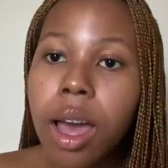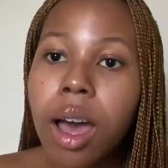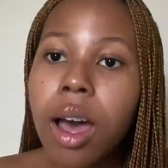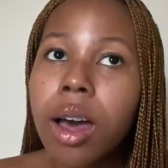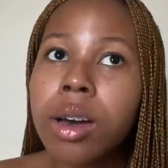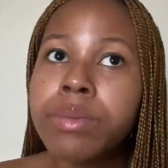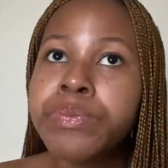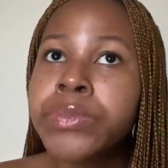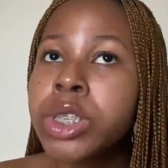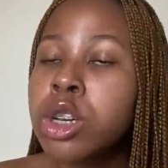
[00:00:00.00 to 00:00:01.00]

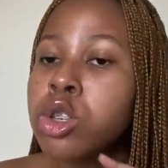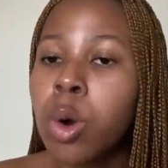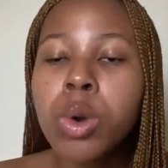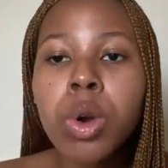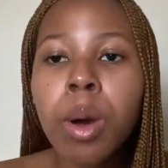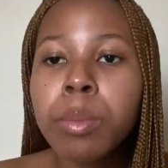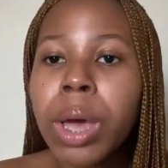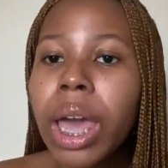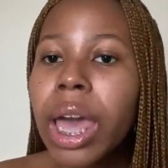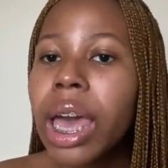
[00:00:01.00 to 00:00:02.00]
Don't
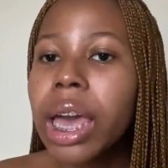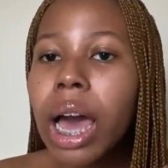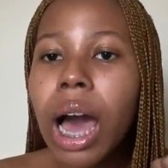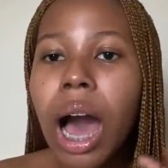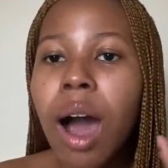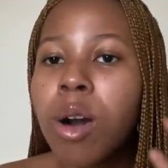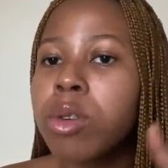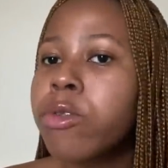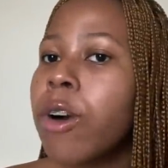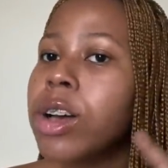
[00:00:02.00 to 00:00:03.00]
compare
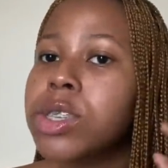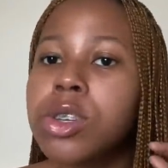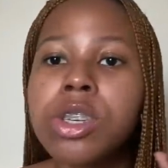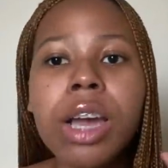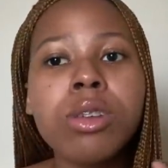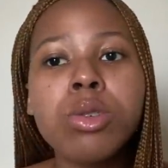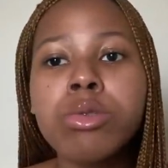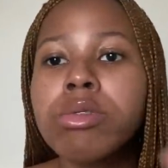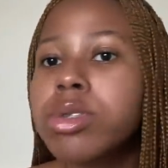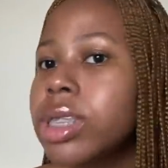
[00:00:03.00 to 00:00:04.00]
how fast your channel
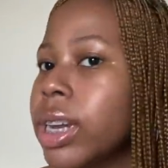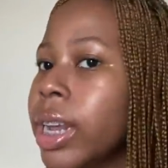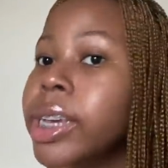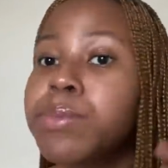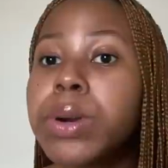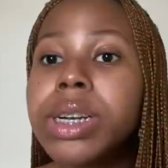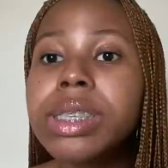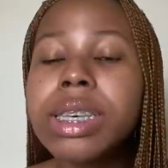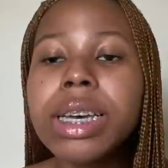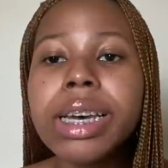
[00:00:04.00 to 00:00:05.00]
grew to the next
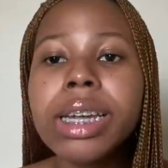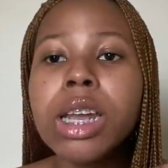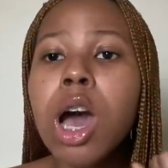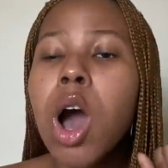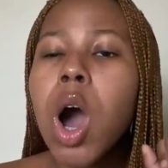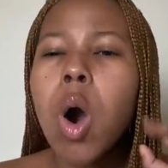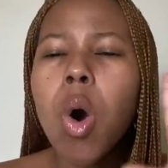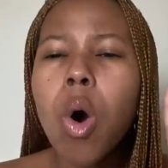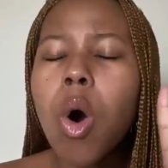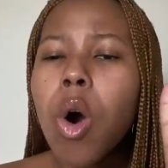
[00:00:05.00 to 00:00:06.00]
person,
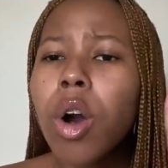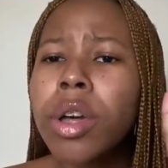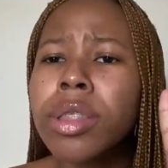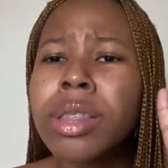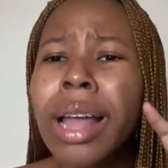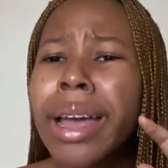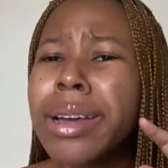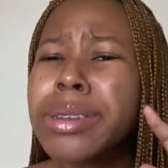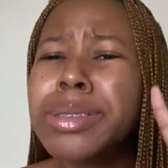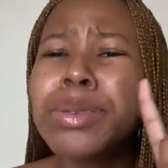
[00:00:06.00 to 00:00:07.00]
or
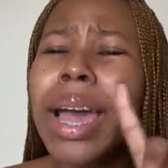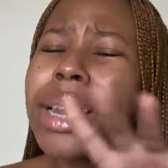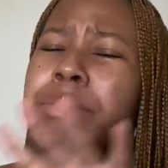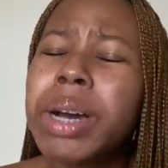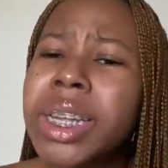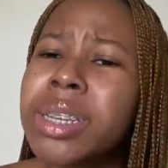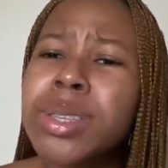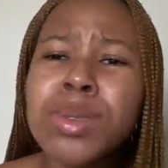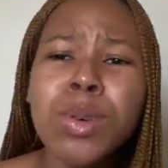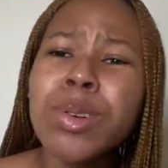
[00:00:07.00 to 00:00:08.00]
like to anybody.
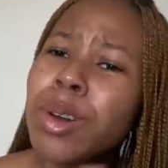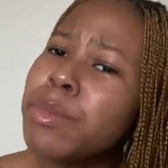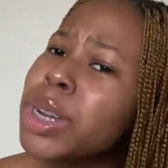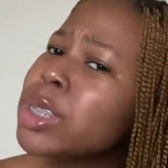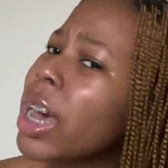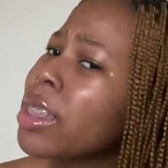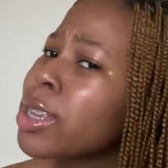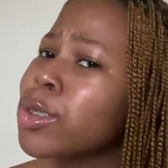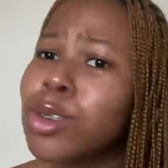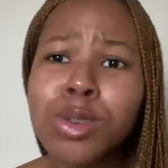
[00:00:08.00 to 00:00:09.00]
Don't compare it to
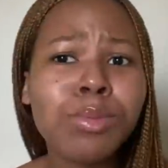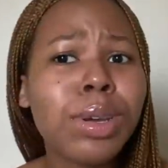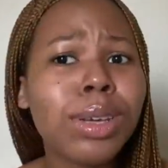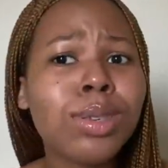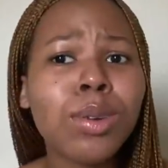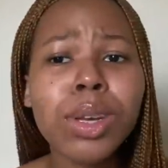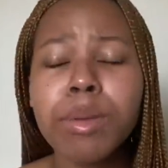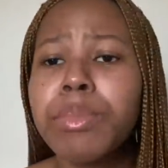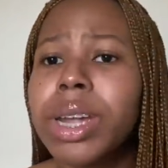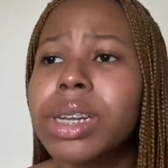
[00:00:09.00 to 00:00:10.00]
other YouTubers. Don't
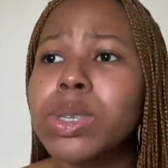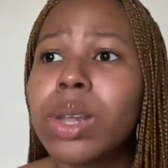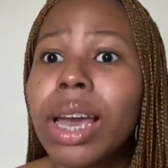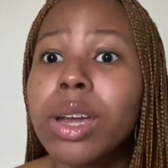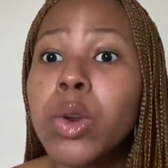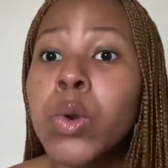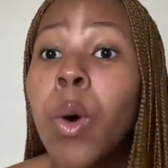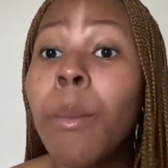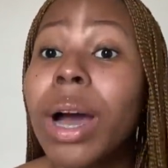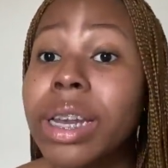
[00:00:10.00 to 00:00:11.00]
compare it to like
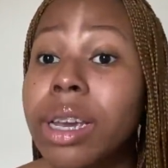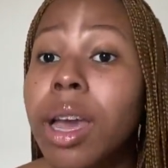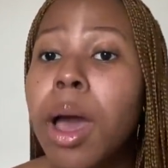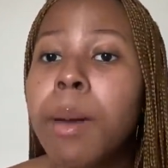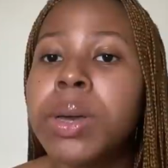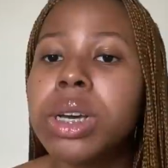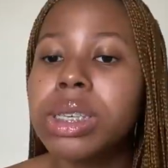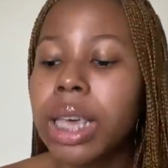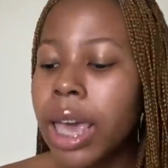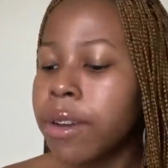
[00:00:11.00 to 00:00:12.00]
nobody,
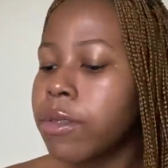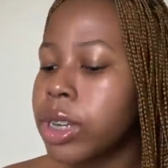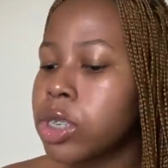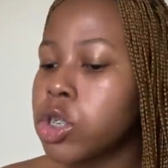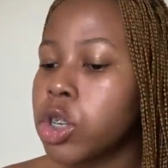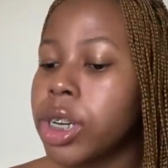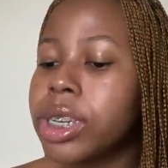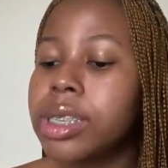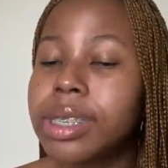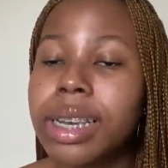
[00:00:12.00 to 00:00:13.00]
because everyone's
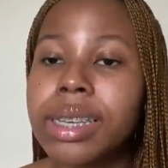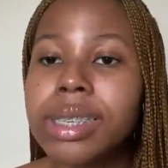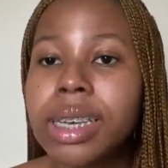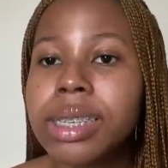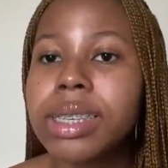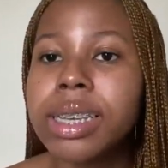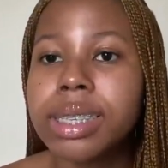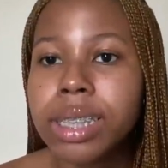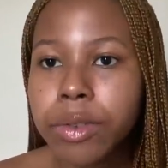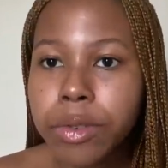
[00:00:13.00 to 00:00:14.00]
journey to success is
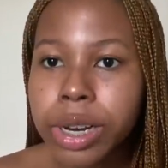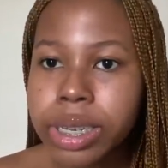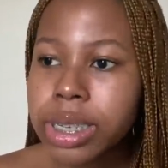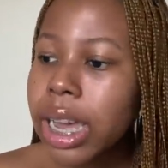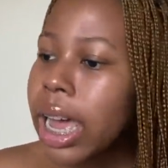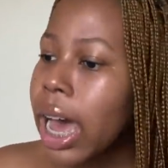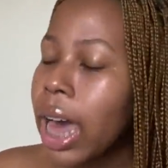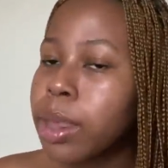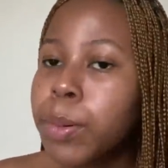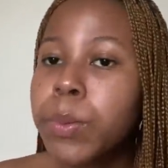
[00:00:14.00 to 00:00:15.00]
different.
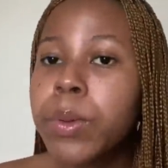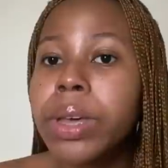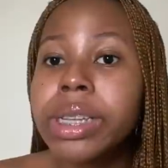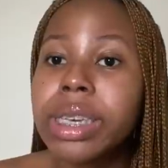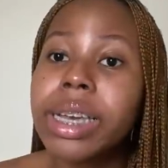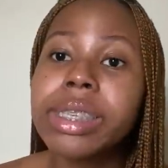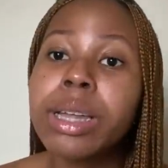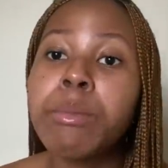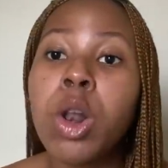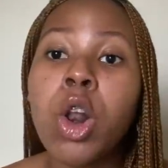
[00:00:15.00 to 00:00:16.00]
Other people, it takes
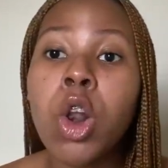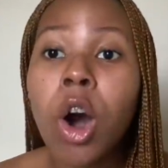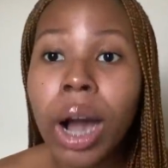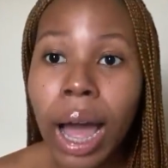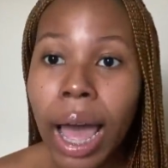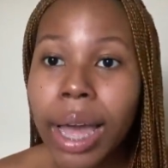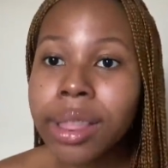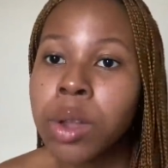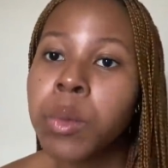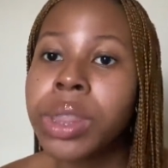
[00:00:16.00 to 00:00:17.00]
them longer,
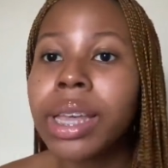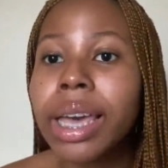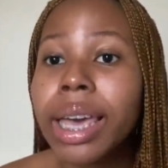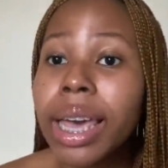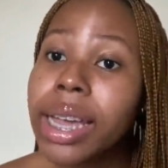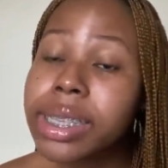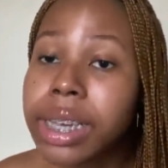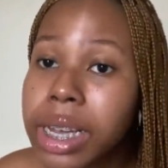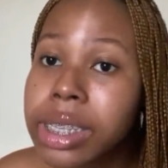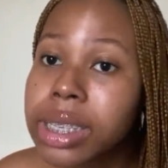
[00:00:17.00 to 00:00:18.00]
and then when they
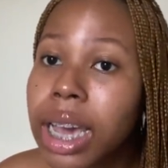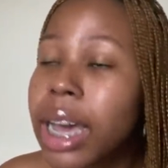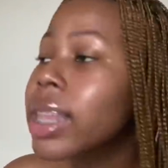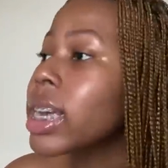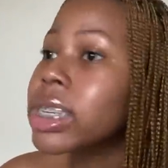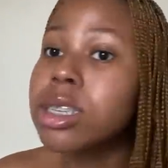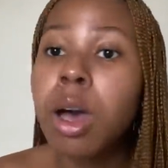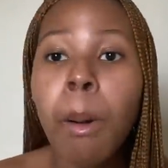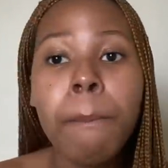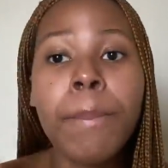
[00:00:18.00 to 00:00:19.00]
hit it, they
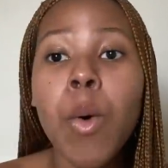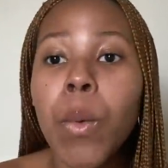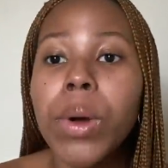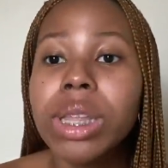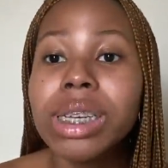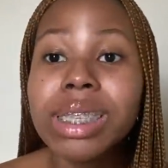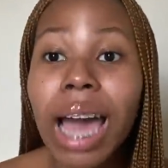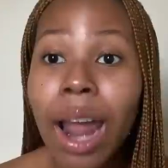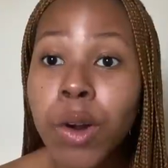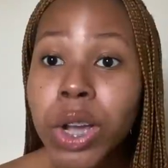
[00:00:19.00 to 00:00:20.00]
just, oh, they
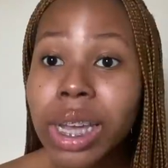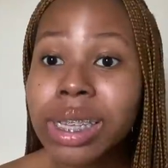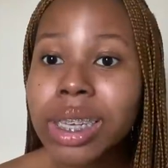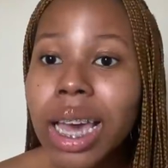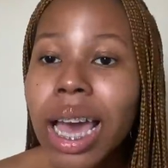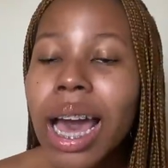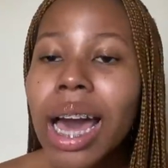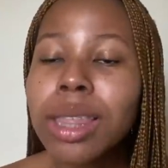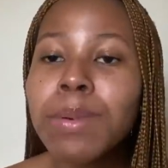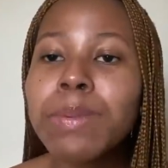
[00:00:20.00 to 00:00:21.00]
skyrocket.
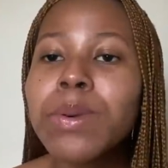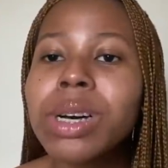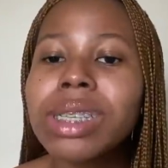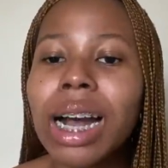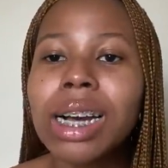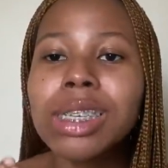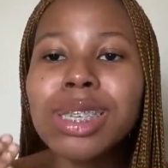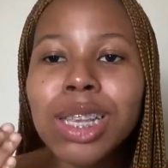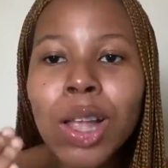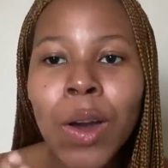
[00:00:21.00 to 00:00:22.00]
Other people, it's like a
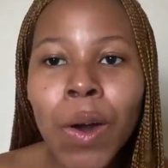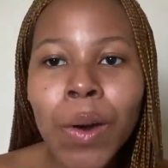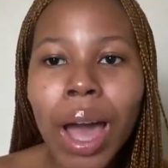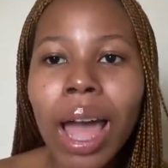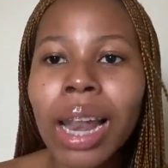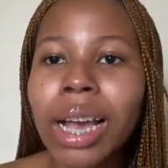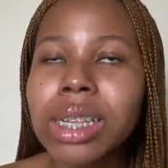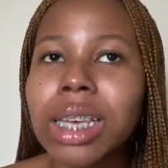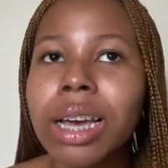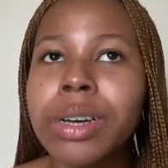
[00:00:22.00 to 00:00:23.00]
slow, like
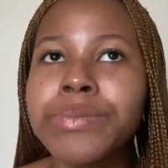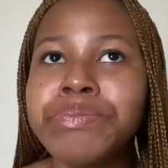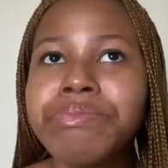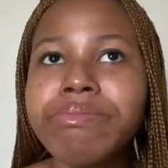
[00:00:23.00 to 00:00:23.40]
it's like how